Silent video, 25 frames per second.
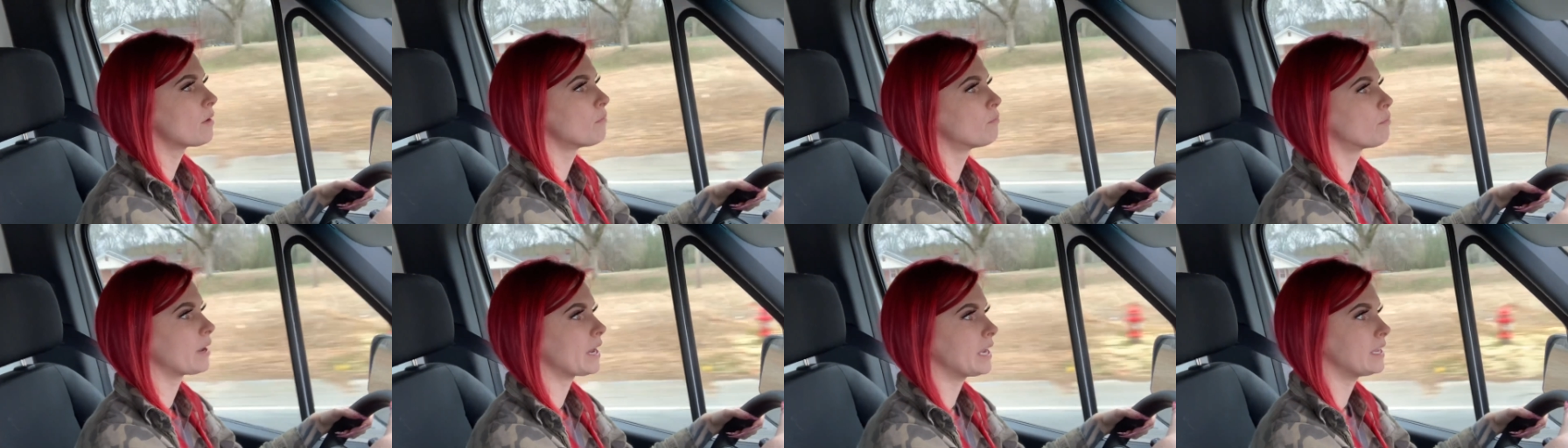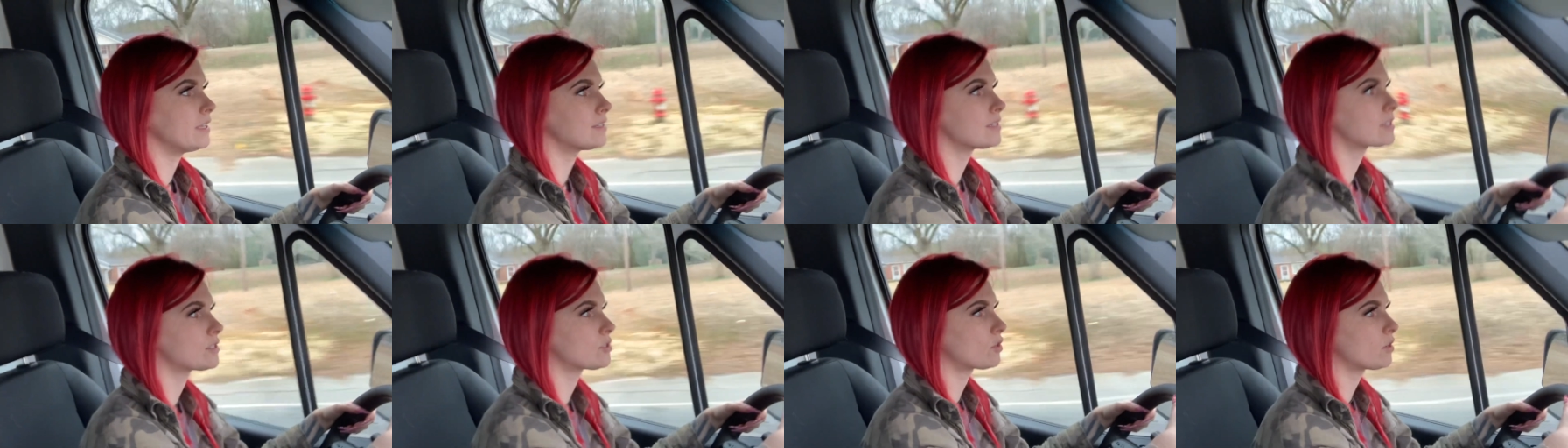
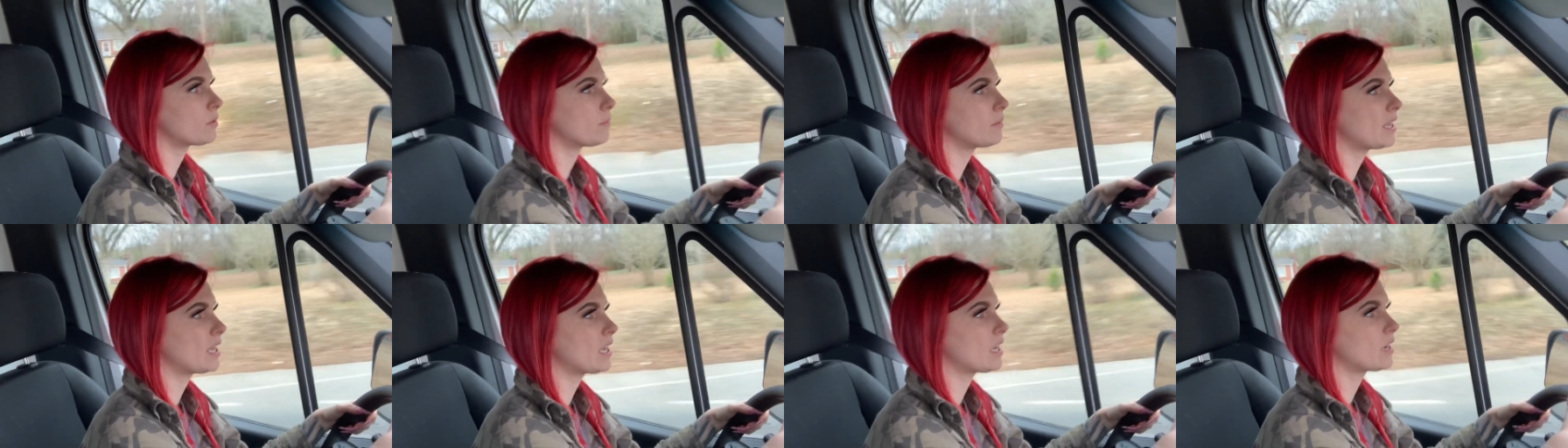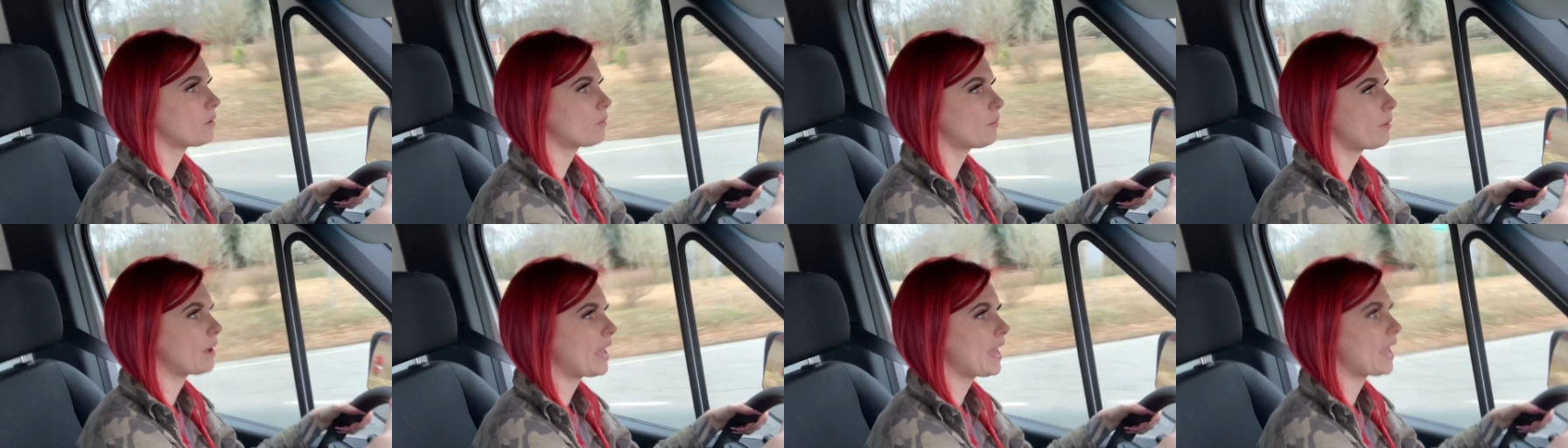brainstorming in
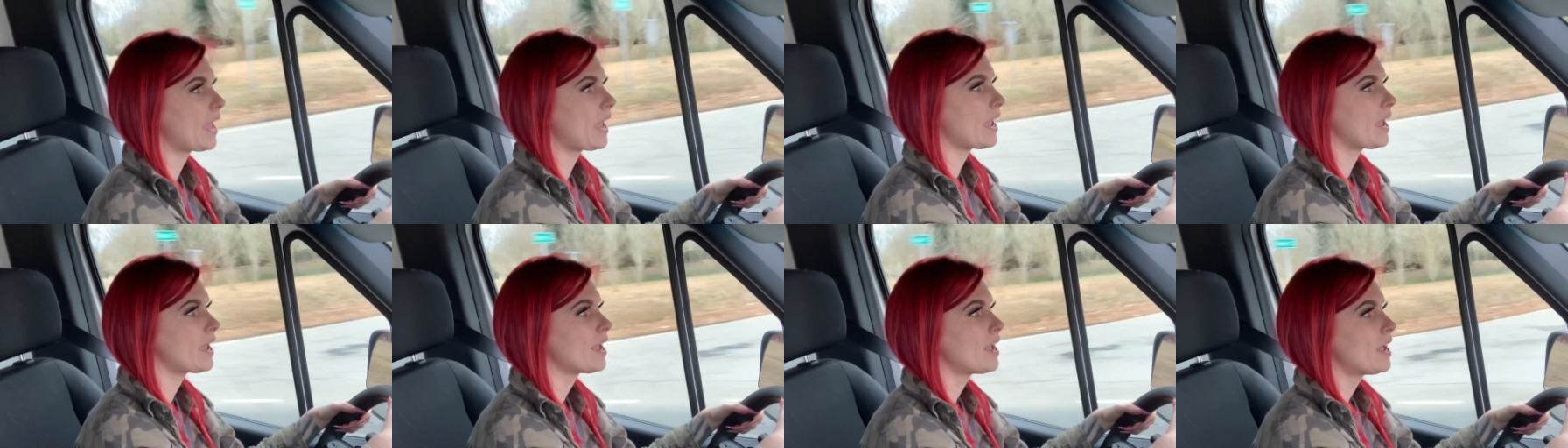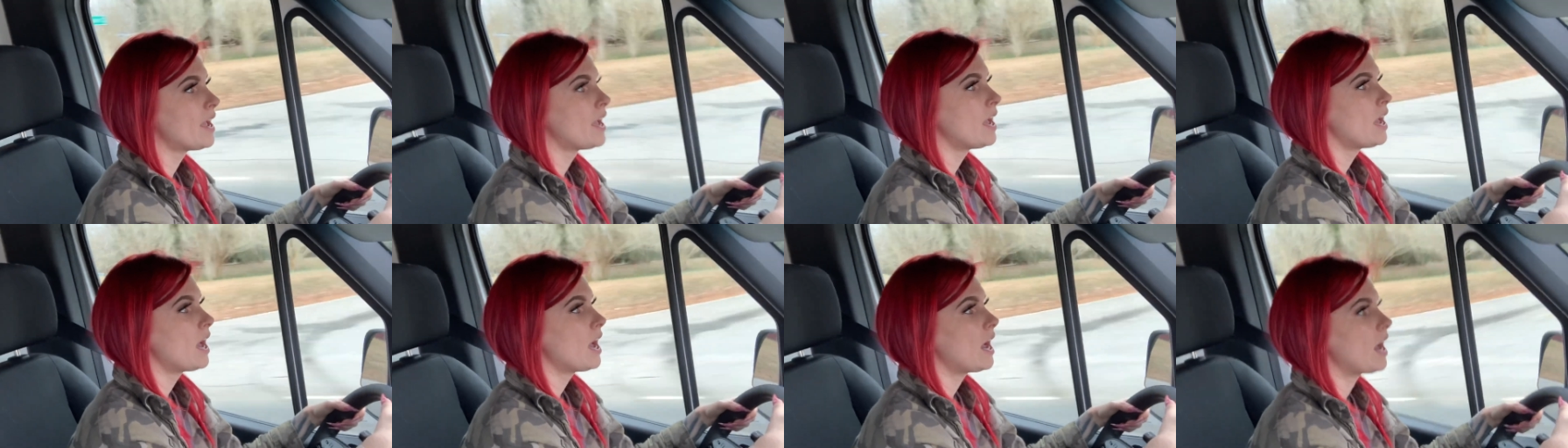a way.
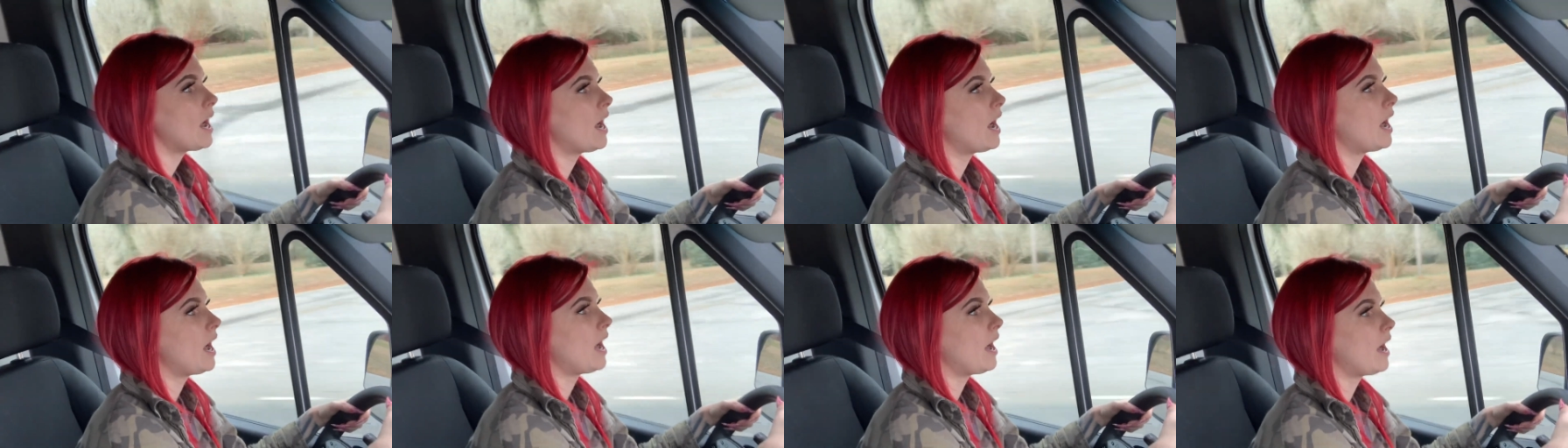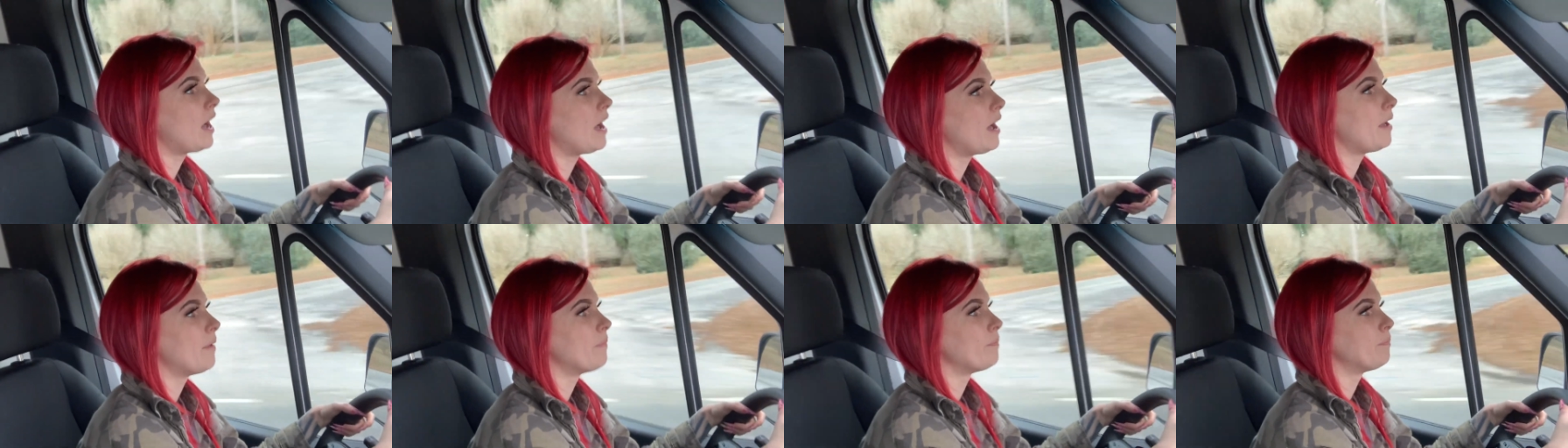
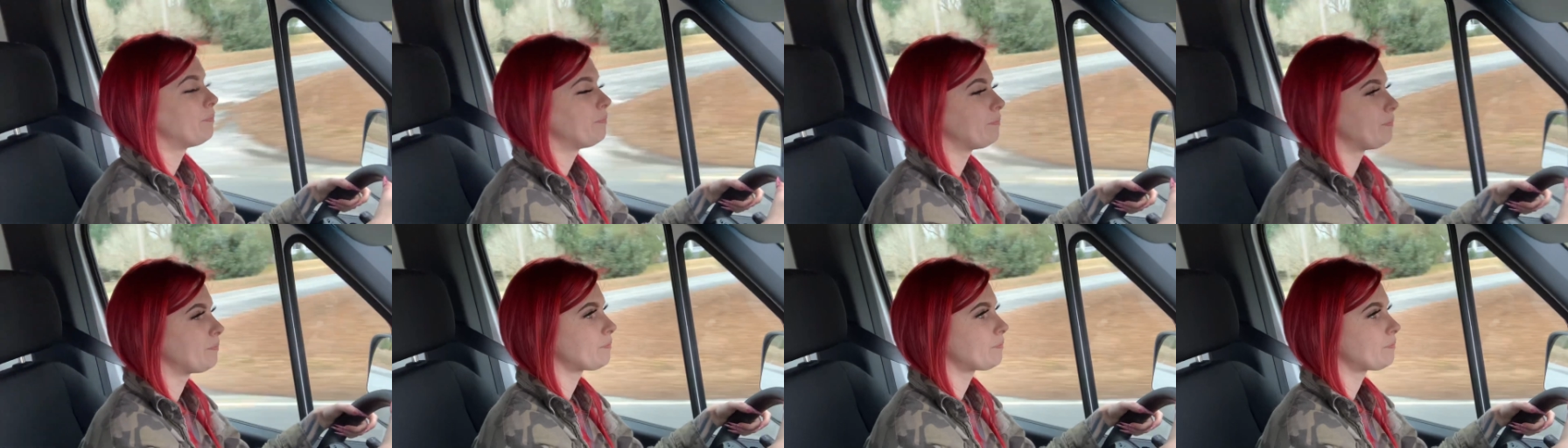Um,